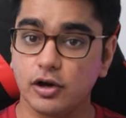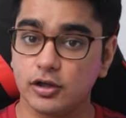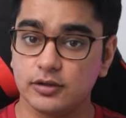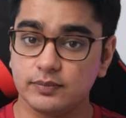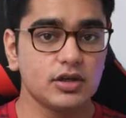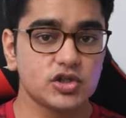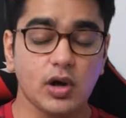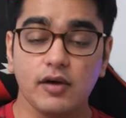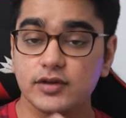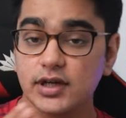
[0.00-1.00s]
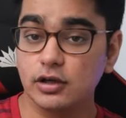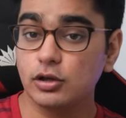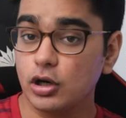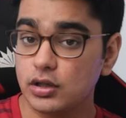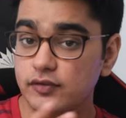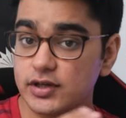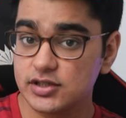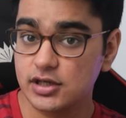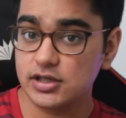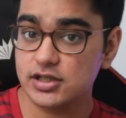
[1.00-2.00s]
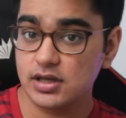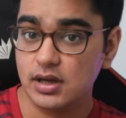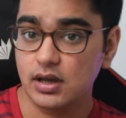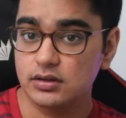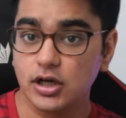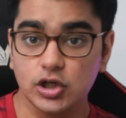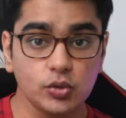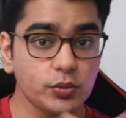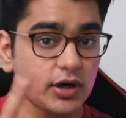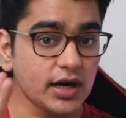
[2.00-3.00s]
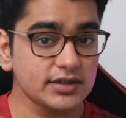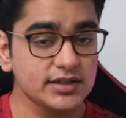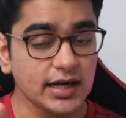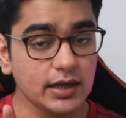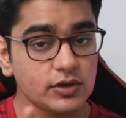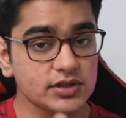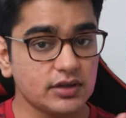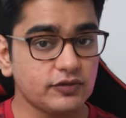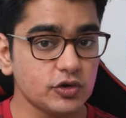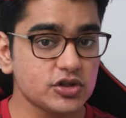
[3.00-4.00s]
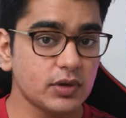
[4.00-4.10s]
on. So after a lot of research, the two products that I was confused